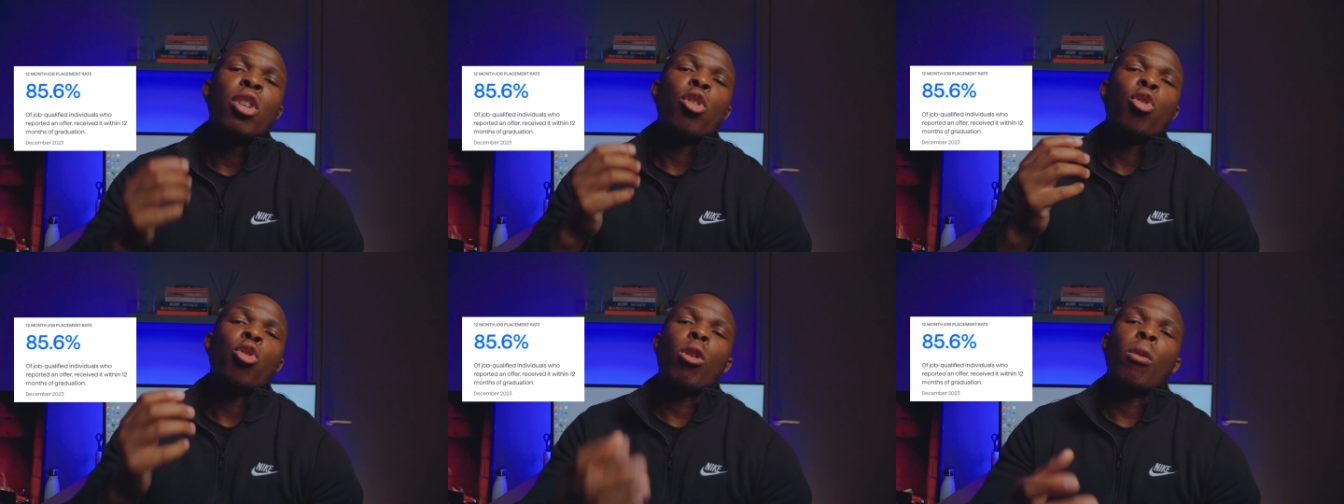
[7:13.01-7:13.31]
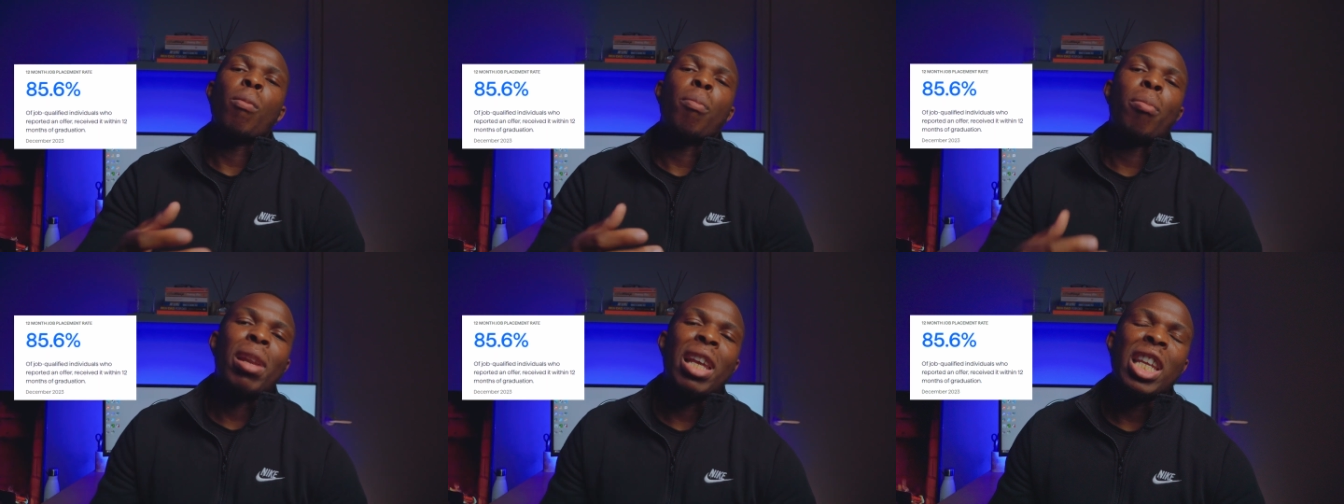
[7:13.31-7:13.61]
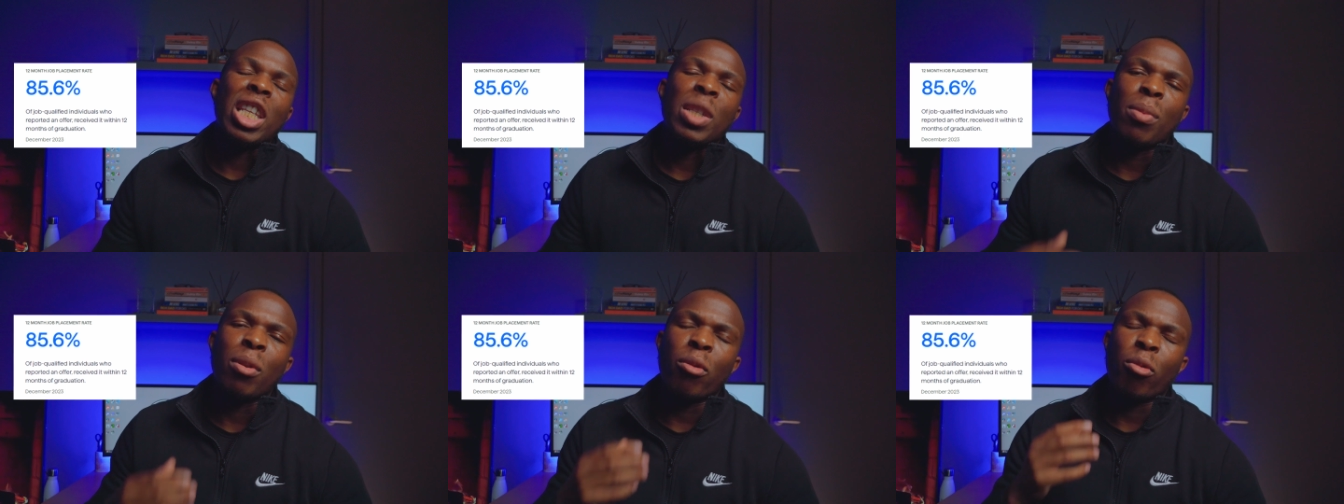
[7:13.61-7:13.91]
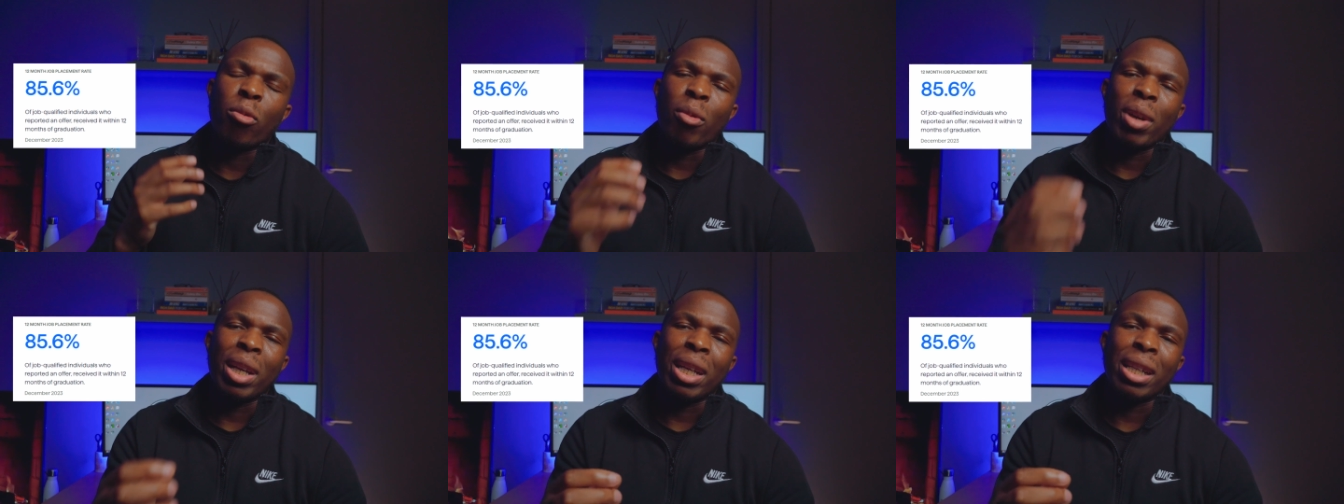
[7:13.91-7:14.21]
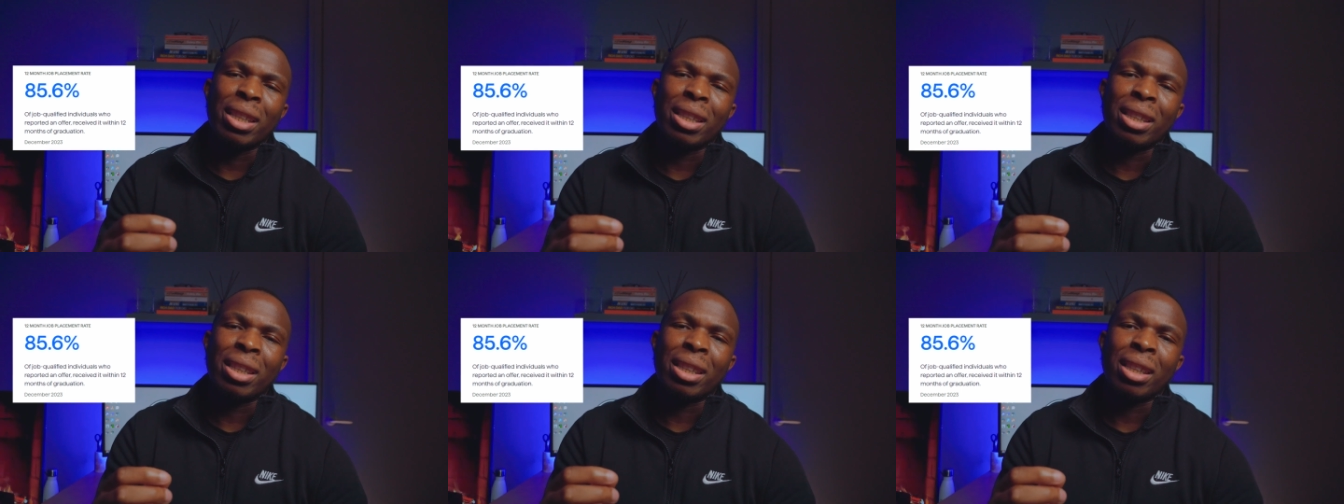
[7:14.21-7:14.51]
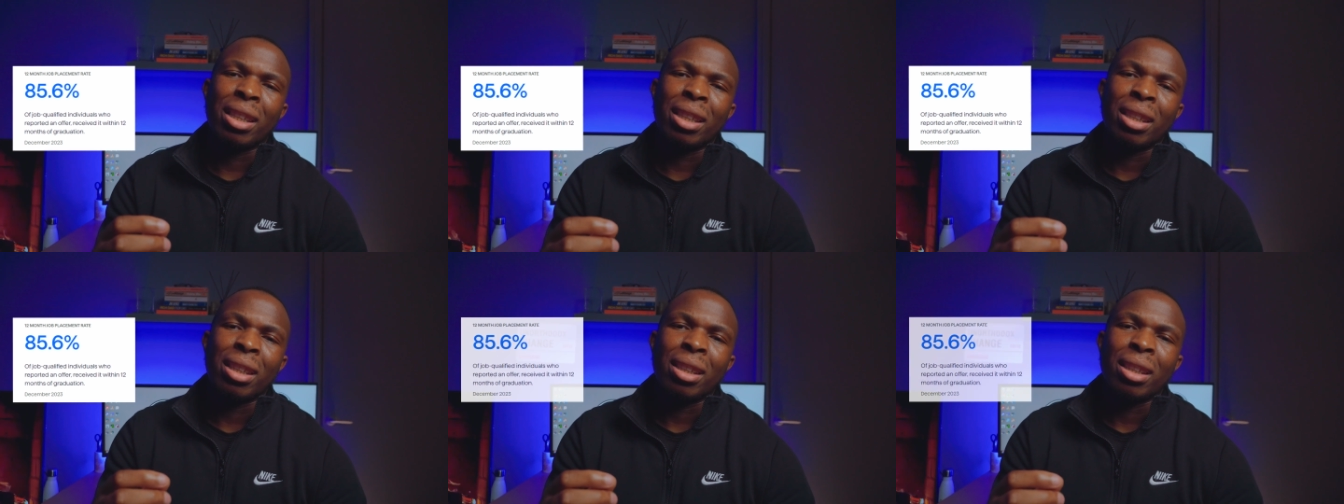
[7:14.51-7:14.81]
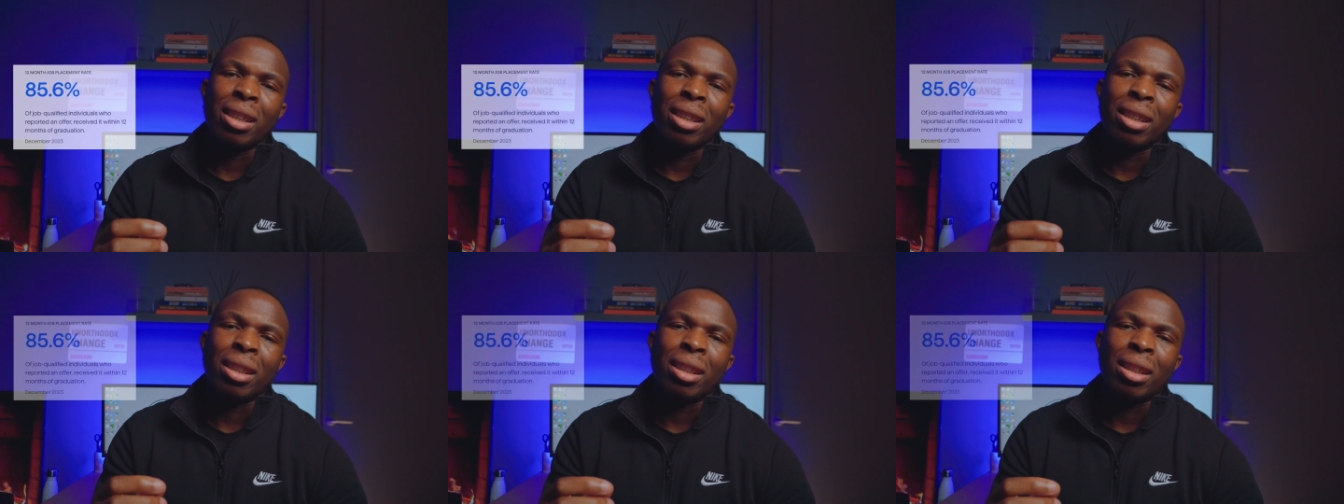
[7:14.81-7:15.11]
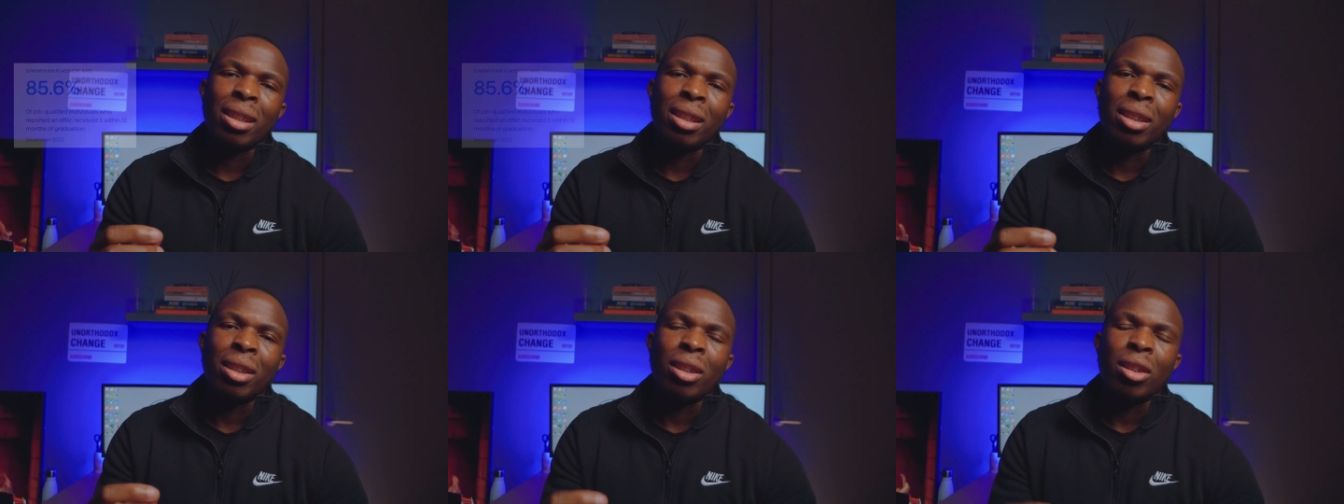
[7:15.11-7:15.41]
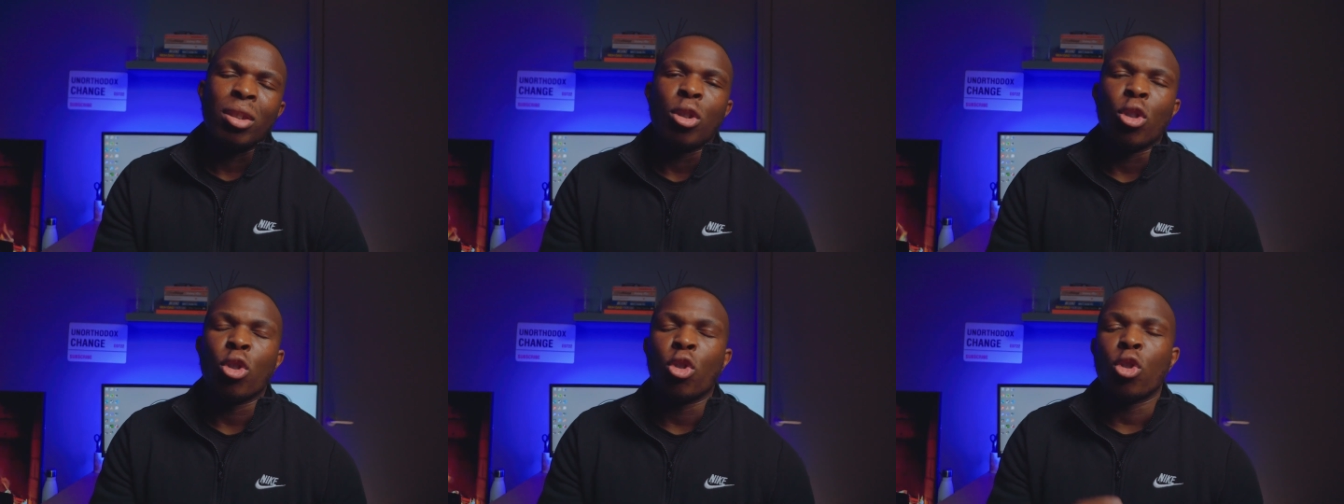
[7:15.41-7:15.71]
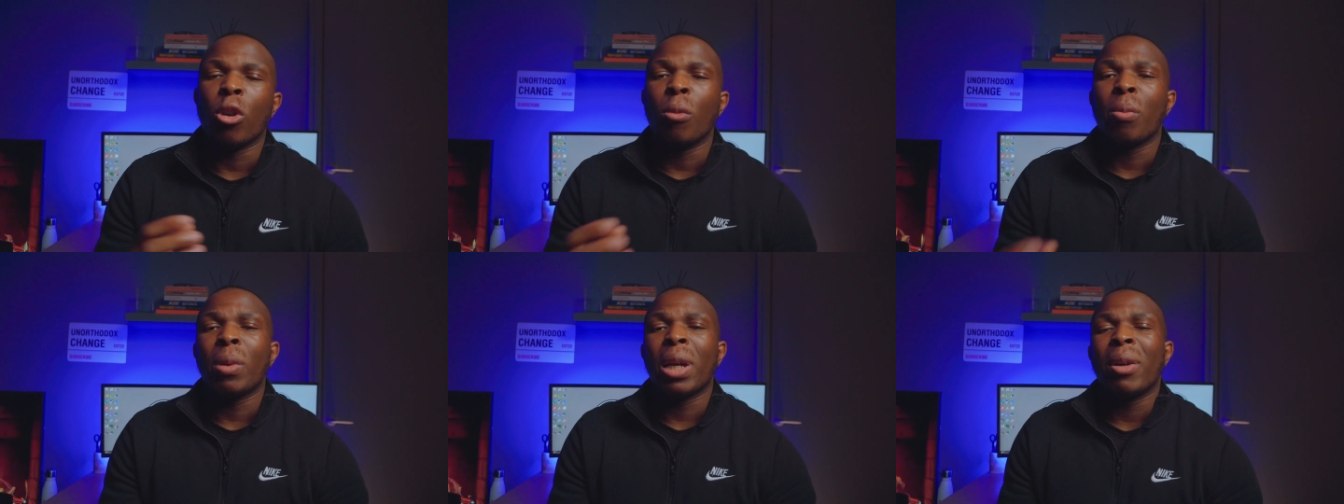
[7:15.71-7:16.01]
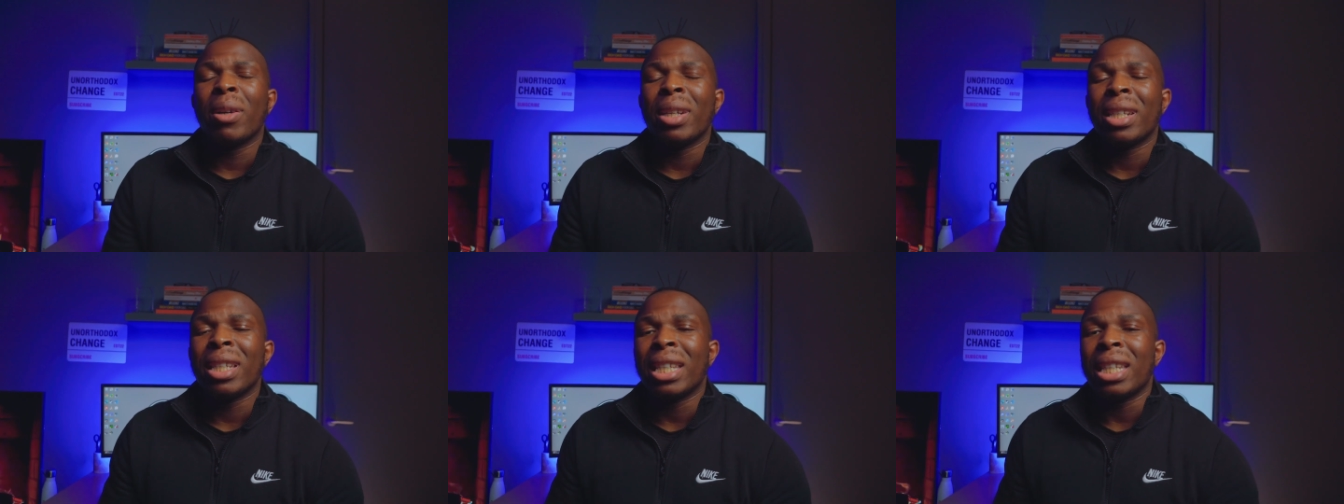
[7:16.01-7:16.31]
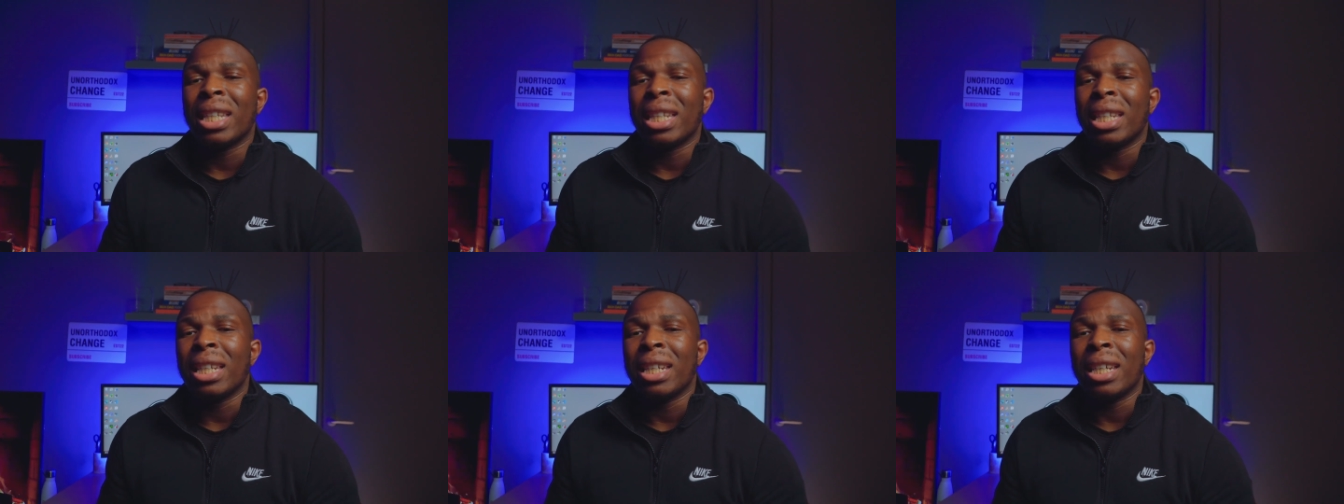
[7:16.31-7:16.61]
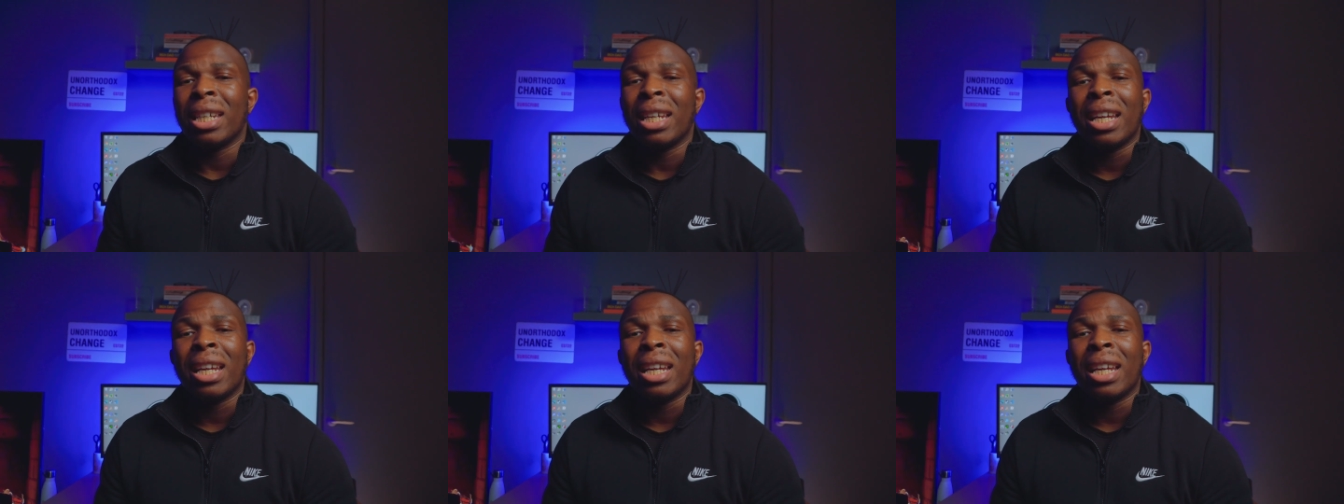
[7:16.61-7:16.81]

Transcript: job placement rate, the job guarantee